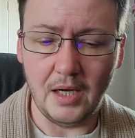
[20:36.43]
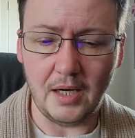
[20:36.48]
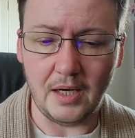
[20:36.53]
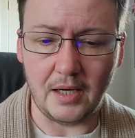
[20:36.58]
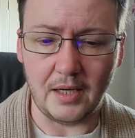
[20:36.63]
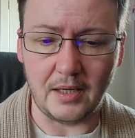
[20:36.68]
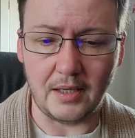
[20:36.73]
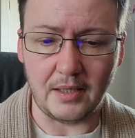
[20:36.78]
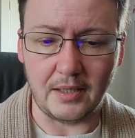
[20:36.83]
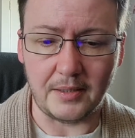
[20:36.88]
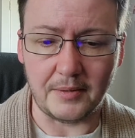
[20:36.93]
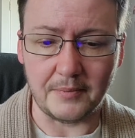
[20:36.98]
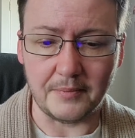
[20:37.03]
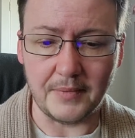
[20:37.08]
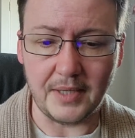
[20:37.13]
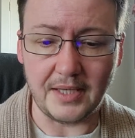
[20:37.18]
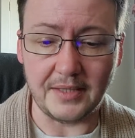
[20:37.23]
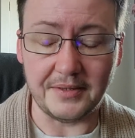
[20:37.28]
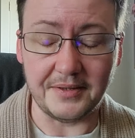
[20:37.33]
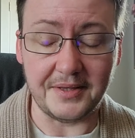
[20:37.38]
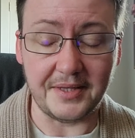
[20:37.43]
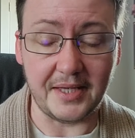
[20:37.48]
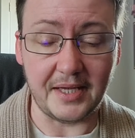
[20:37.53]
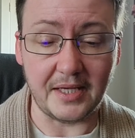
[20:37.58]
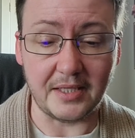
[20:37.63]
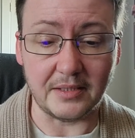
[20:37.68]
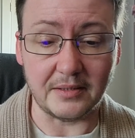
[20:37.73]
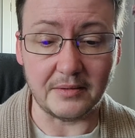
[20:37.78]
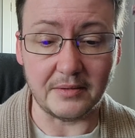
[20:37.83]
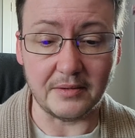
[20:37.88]
Um, and
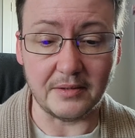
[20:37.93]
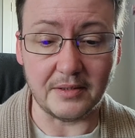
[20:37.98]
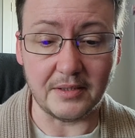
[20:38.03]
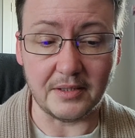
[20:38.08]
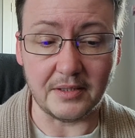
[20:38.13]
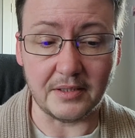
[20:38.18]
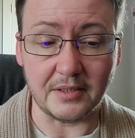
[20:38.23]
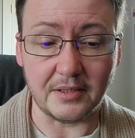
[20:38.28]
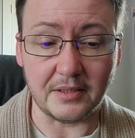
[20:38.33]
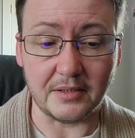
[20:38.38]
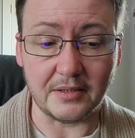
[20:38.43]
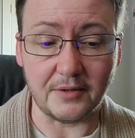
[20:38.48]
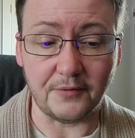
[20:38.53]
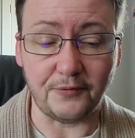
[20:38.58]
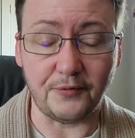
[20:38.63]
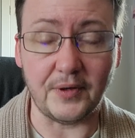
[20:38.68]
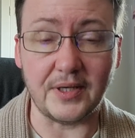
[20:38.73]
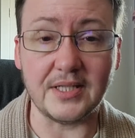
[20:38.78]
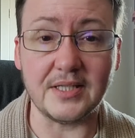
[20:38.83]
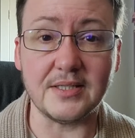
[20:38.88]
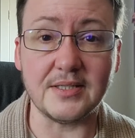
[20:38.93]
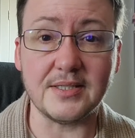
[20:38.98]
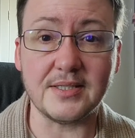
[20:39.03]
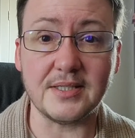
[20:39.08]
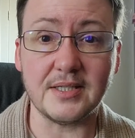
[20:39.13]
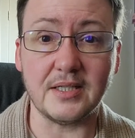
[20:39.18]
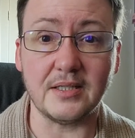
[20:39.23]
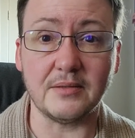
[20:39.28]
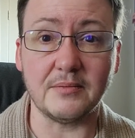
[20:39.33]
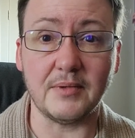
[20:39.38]
then the the
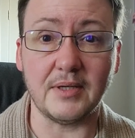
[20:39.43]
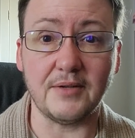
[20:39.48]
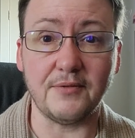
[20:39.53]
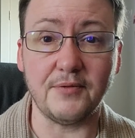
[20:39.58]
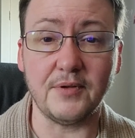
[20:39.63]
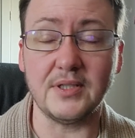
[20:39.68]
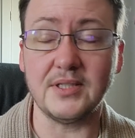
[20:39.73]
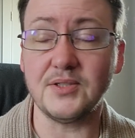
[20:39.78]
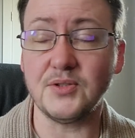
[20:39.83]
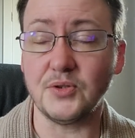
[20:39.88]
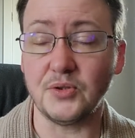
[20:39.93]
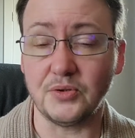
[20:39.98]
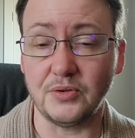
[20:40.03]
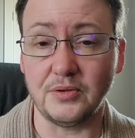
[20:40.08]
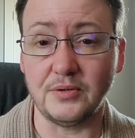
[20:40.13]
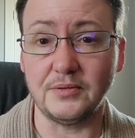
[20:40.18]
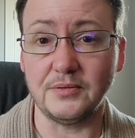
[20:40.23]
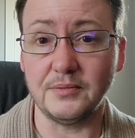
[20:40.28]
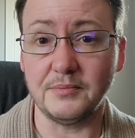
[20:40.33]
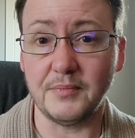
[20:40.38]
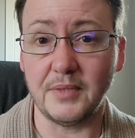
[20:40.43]
friends in my friend circle,